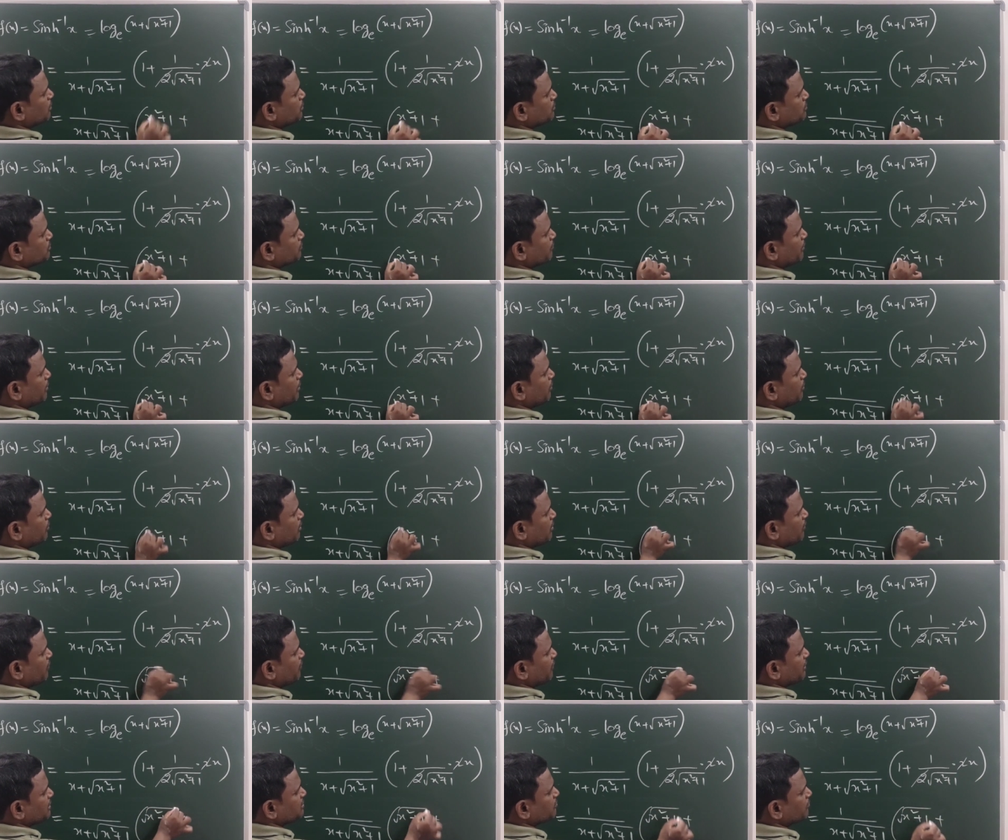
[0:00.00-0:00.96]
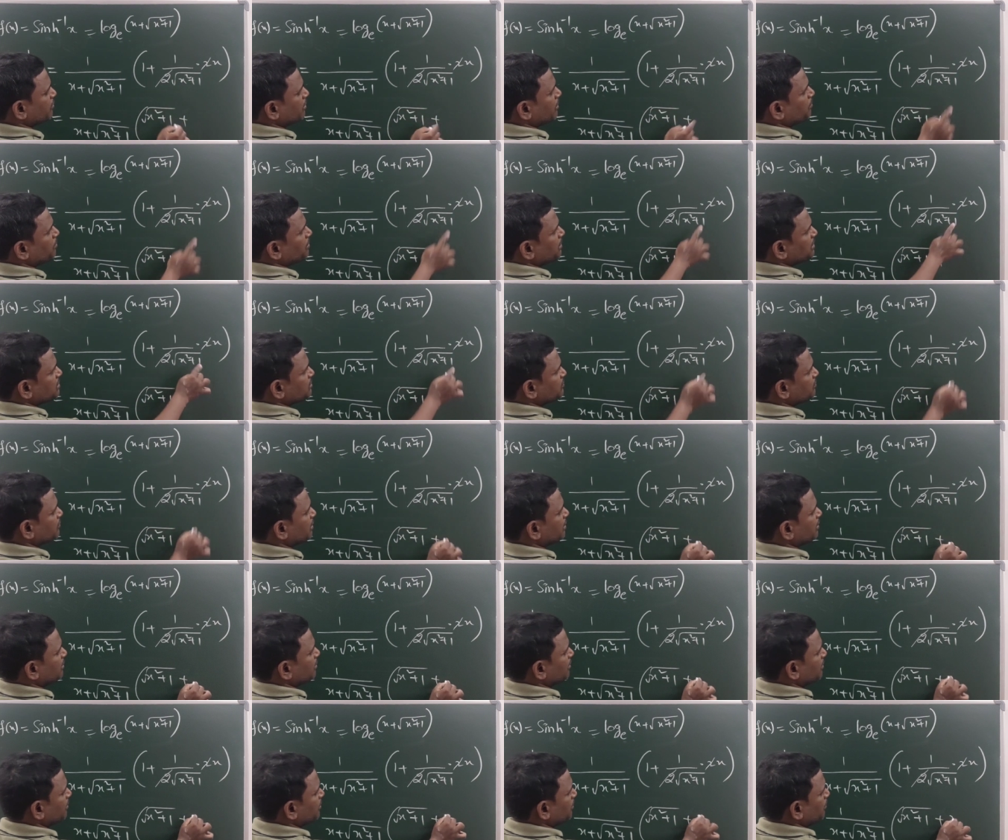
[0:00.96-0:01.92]
square root of x square plus
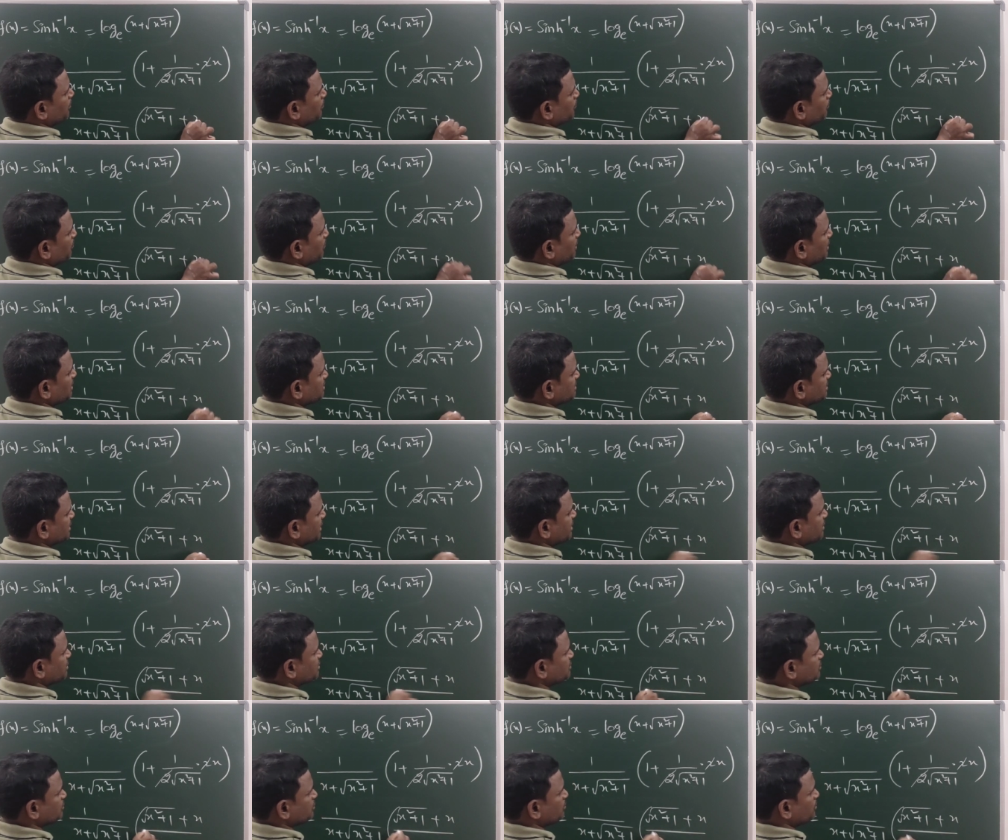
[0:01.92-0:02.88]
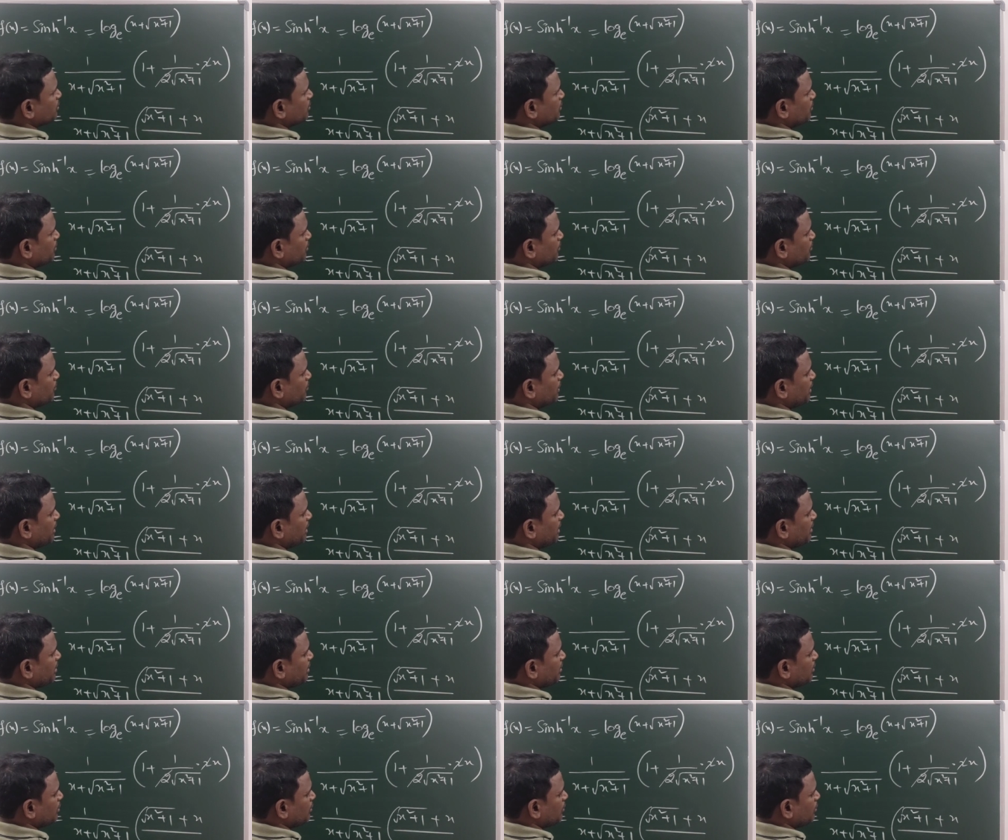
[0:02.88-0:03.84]
1 plus x
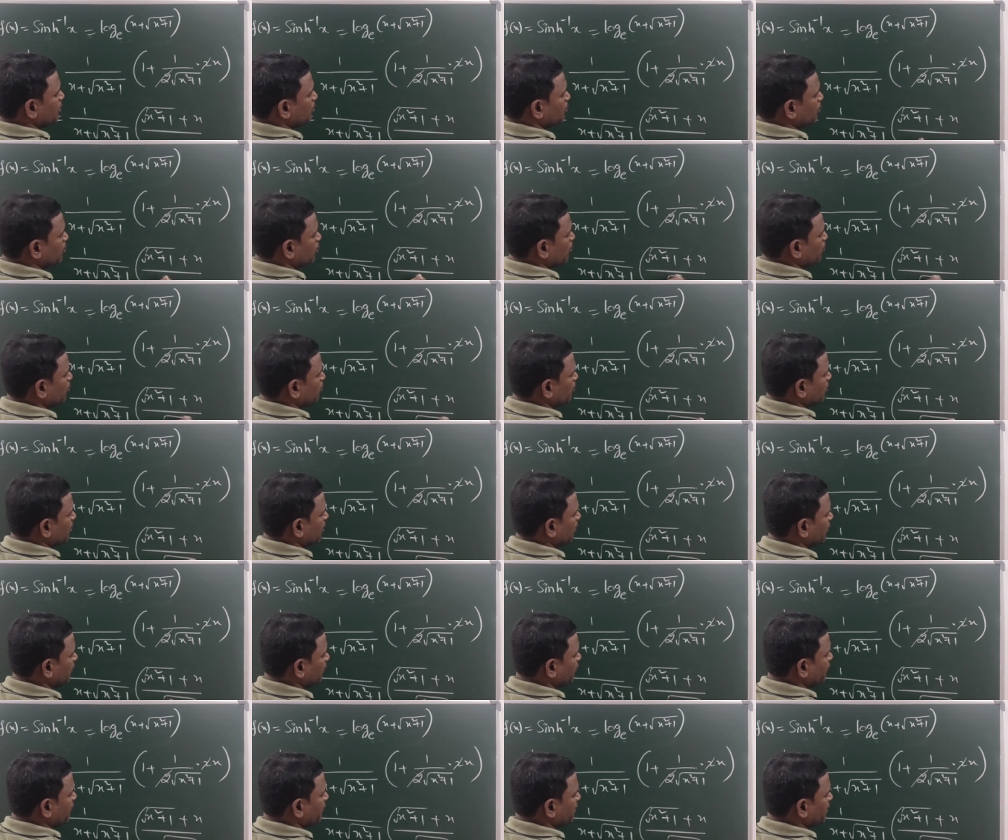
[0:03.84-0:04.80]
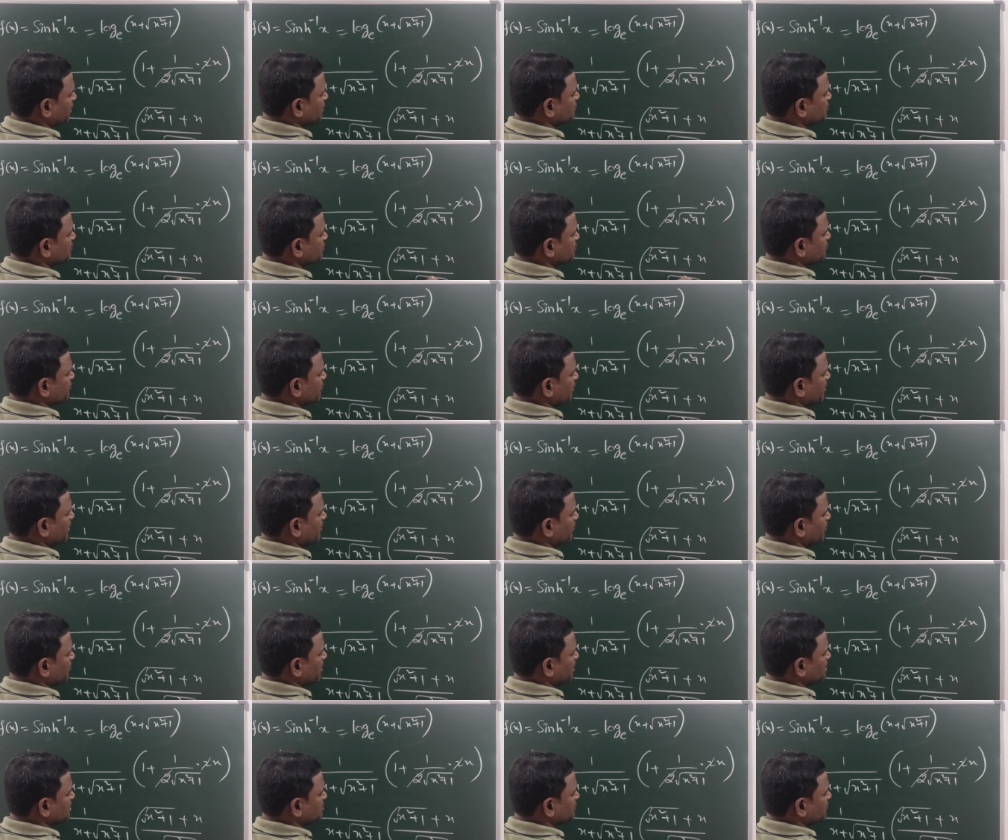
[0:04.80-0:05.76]
by root of x square
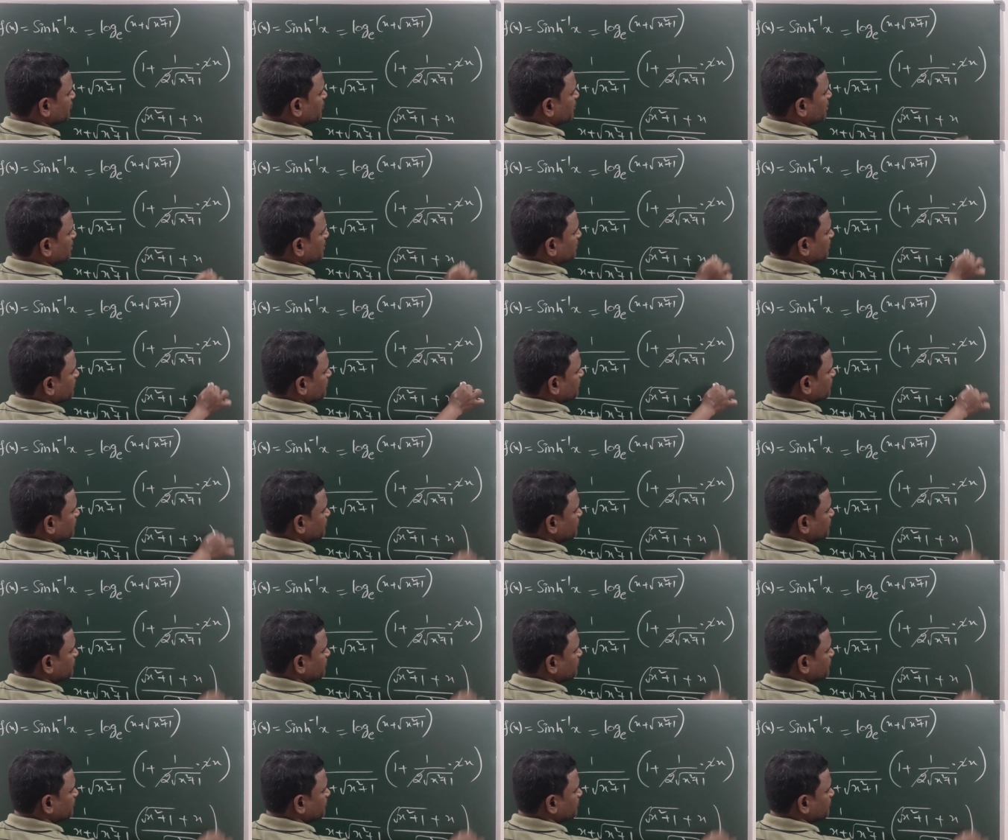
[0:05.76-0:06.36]
plus 1.